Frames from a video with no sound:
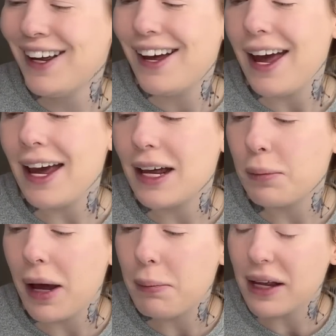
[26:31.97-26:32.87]
And
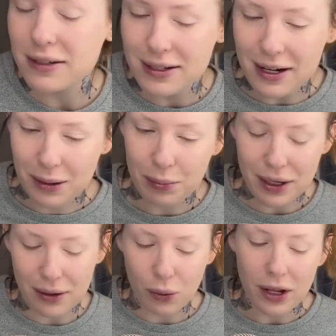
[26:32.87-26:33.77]
my best tip
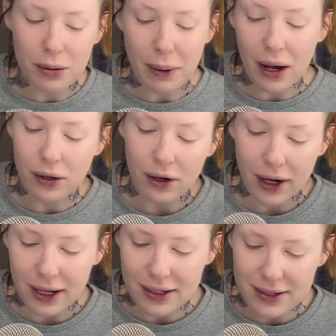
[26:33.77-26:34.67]
with powder
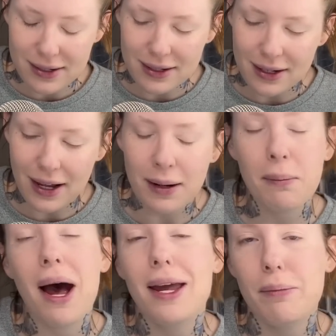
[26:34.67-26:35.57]
is, in
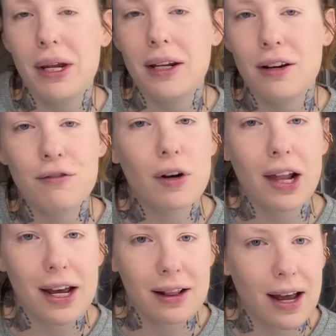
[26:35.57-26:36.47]
my opinion, for,
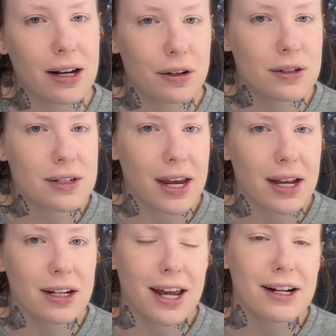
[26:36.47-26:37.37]
like, lighter skin,
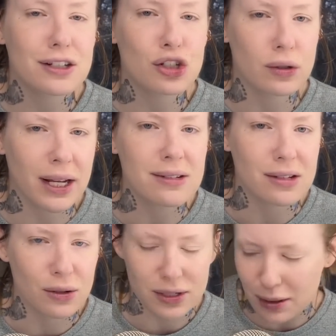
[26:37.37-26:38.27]
get a
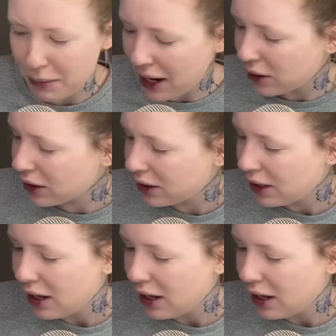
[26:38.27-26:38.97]
translucent powder.